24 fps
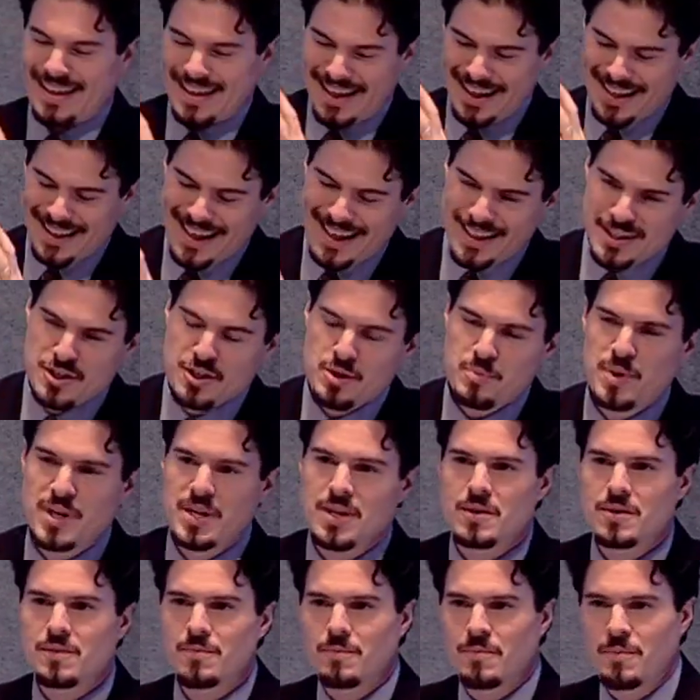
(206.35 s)
It tends to
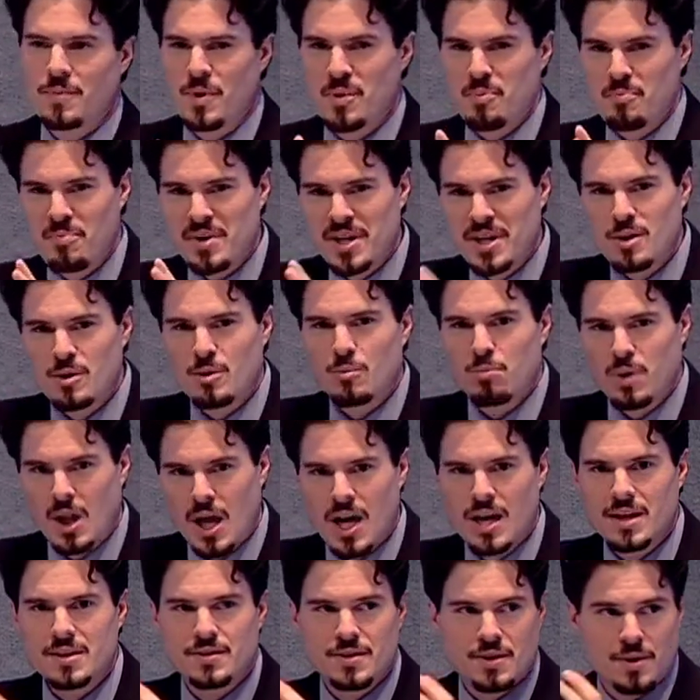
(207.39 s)
be the bigger
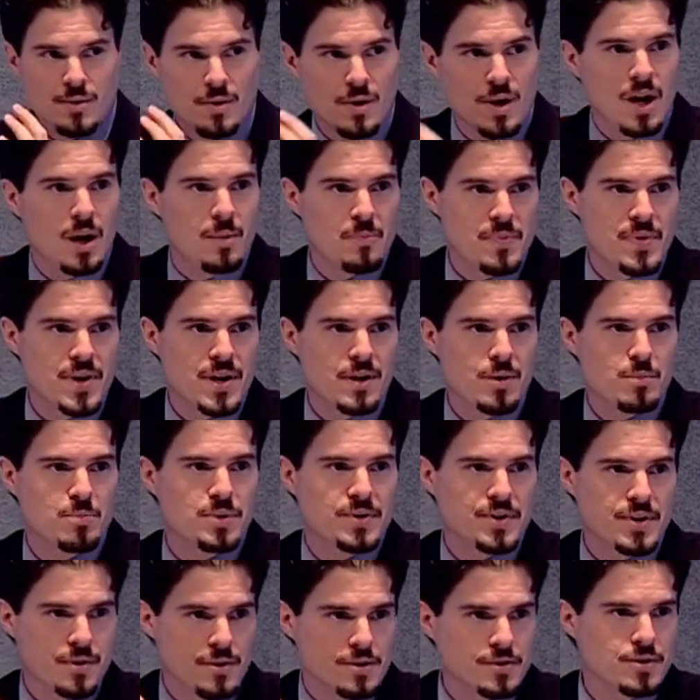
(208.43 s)
blogs that are up there,
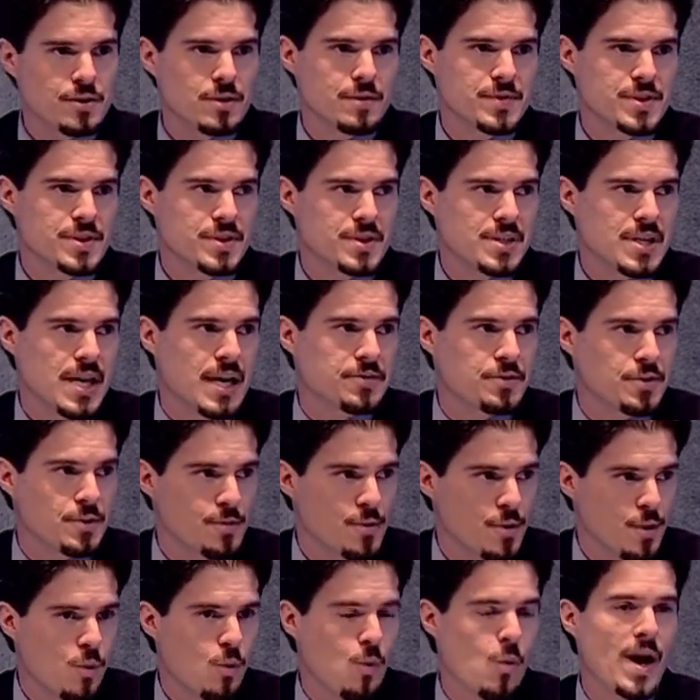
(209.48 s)
but there are services out there.
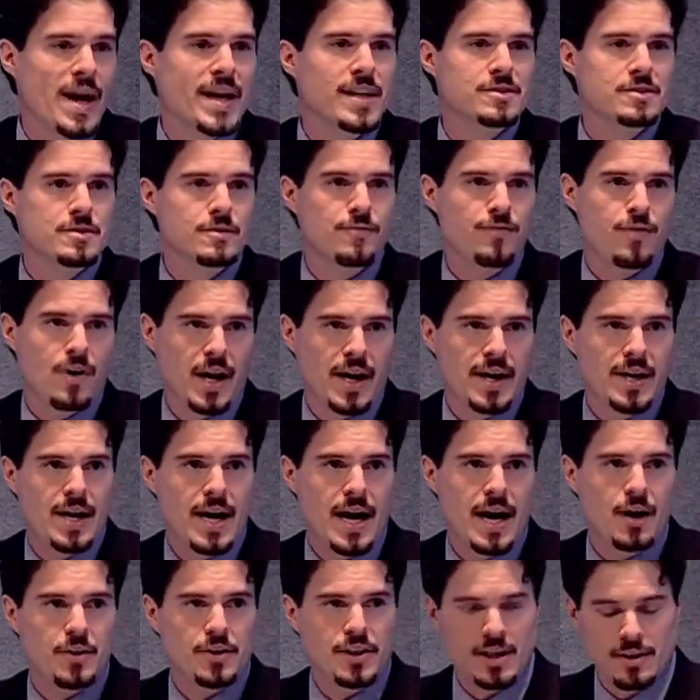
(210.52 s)
There are ways to find
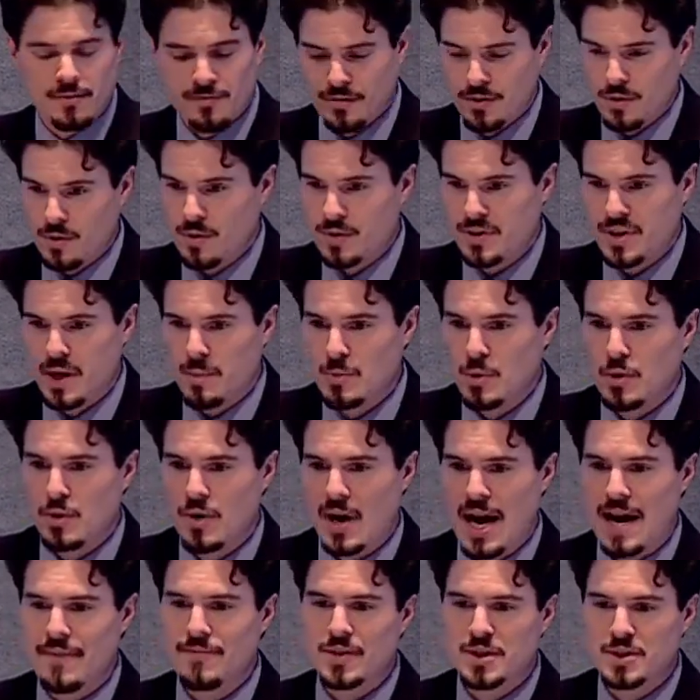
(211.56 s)
out if your
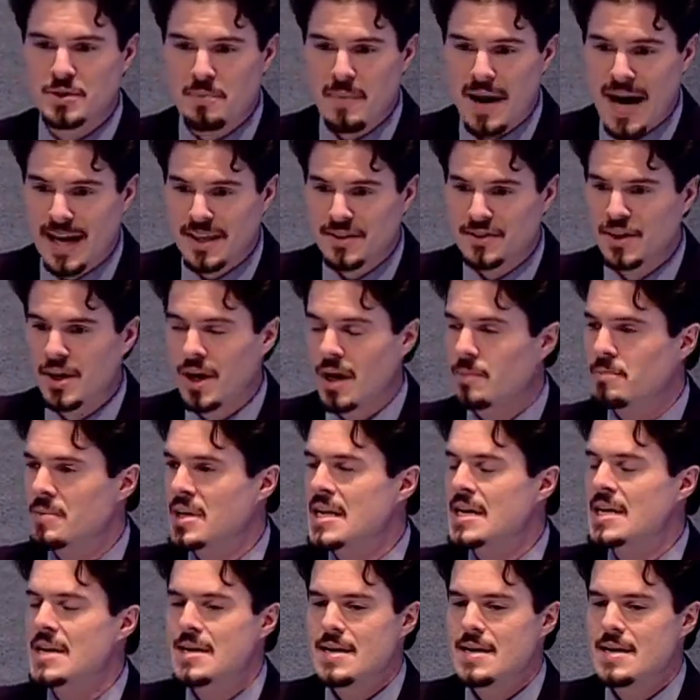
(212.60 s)
demographics match up.